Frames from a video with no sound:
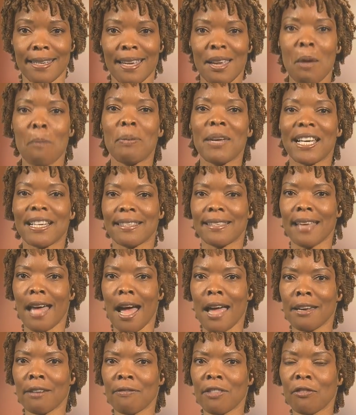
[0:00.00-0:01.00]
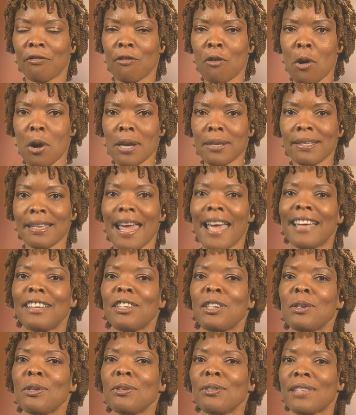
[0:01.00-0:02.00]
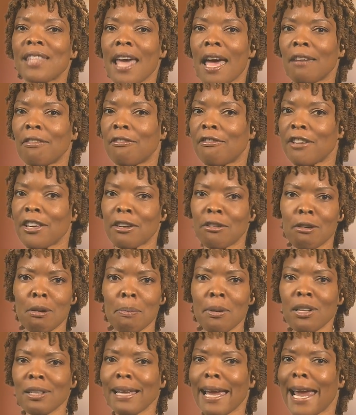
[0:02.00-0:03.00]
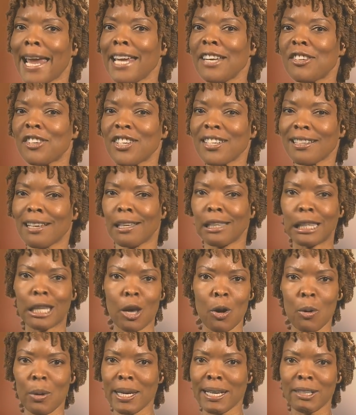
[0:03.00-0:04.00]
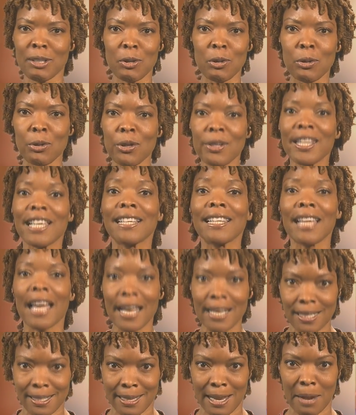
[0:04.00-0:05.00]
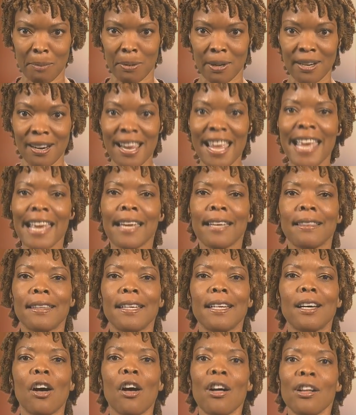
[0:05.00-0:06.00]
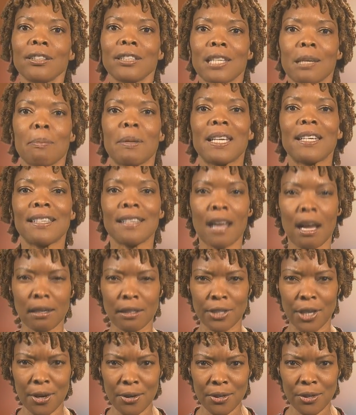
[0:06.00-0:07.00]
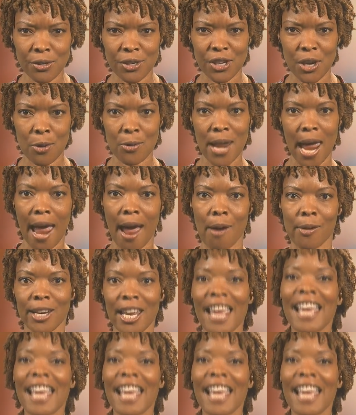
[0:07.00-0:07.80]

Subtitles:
Pick a side of the Force and use that venerable, ancient, glowing tool, the lightsaber, in the ultimate nocturnal showdown.